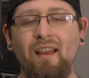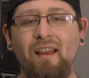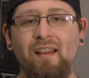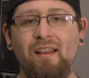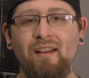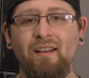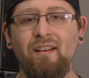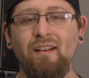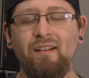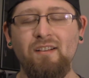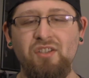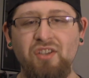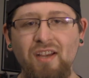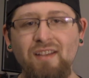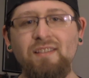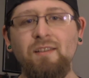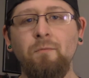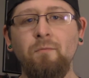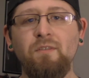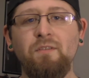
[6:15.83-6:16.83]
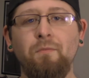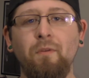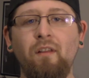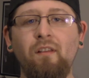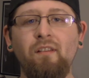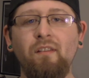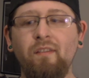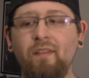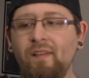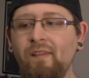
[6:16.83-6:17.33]
and Jason was
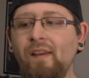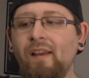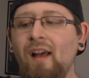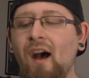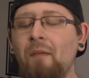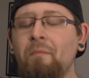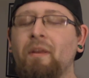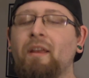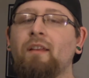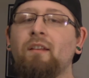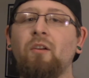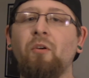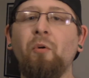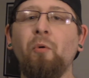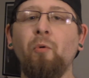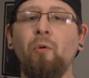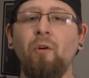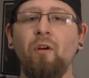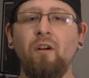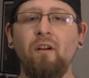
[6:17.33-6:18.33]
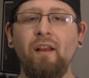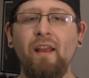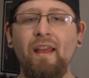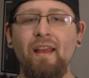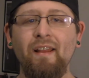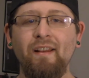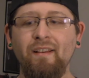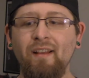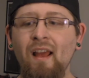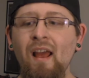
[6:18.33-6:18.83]
really the thing that got me into horror,
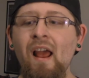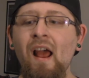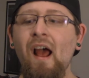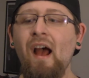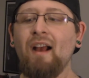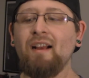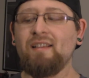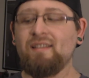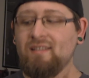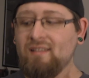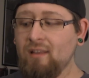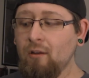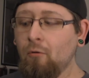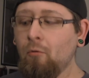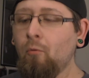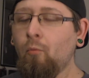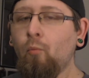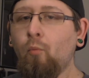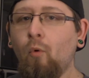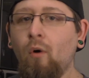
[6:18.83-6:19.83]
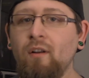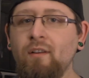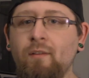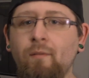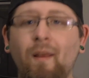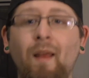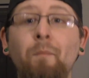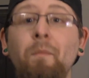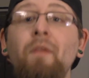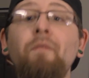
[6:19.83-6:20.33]
and
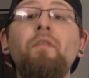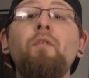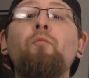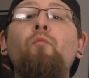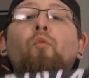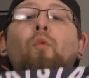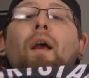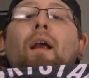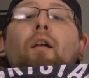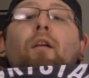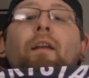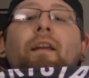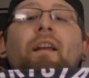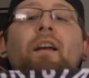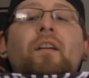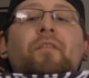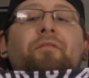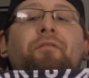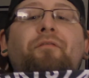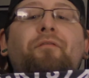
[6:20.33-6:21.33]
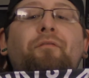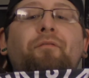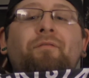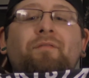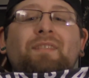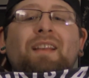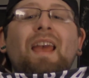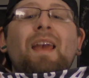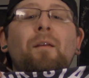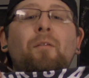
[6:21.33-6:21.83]
I'm even wearing a
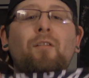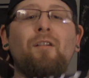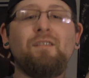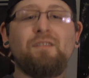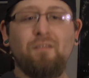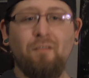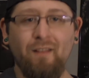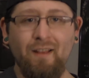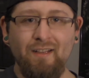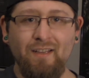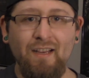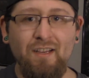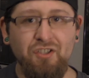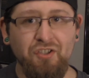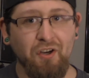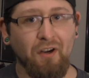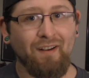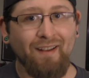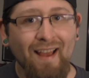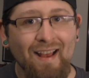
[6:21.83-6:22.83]
Kent Crystal Lake t-shirt.